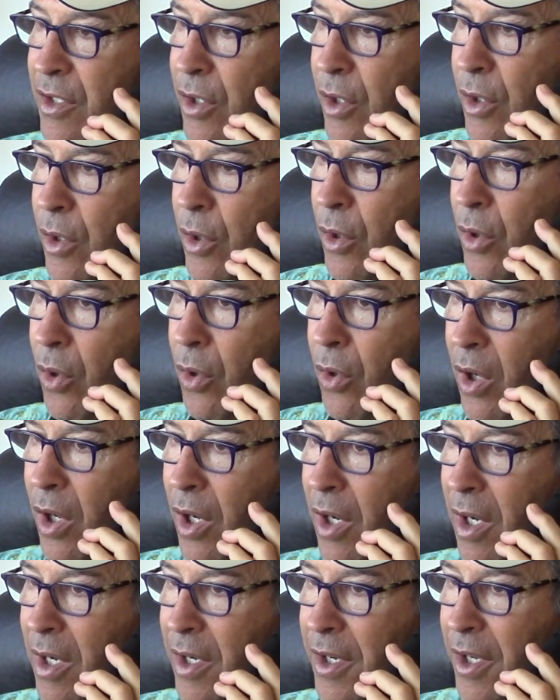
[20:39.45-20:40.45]

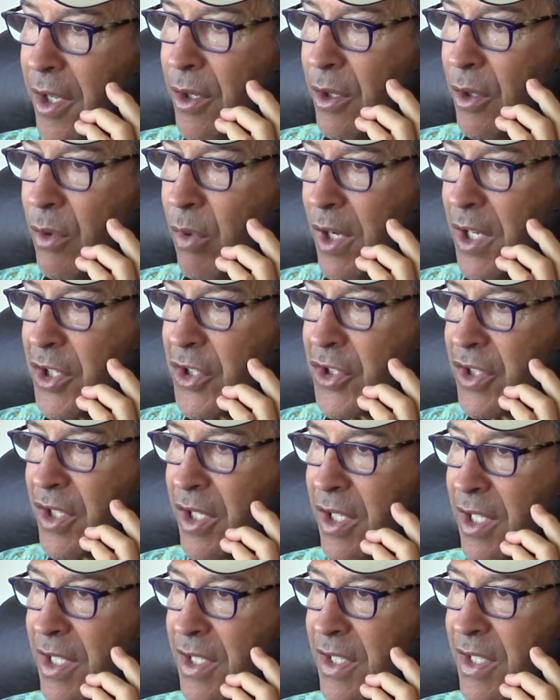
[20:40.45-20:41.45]
So another
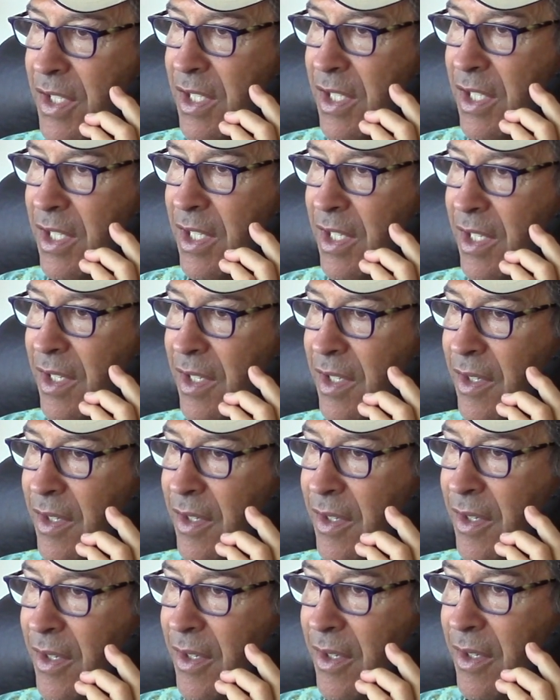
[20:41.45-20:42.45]
question. Let's see
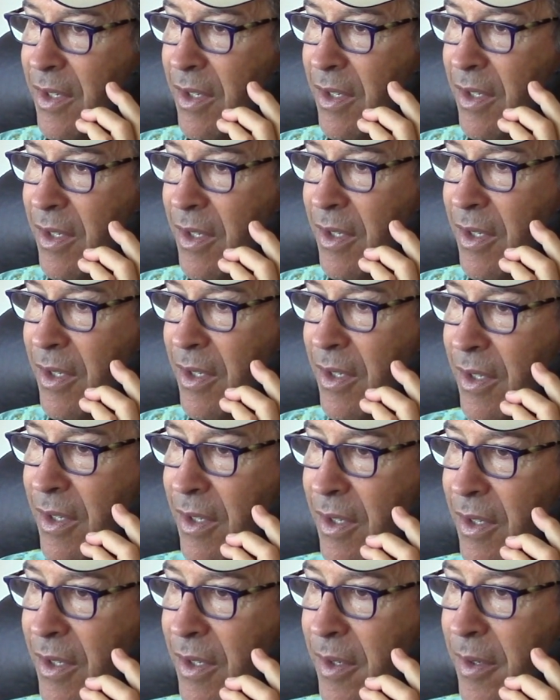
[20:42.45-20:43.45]

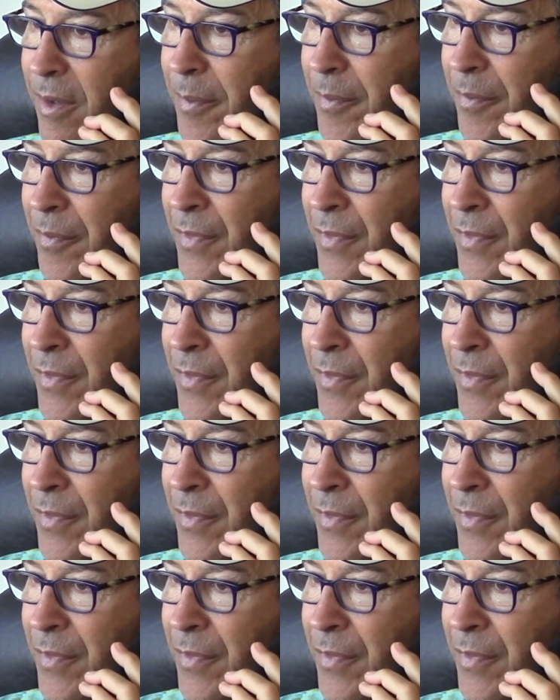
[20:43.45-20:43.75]
here.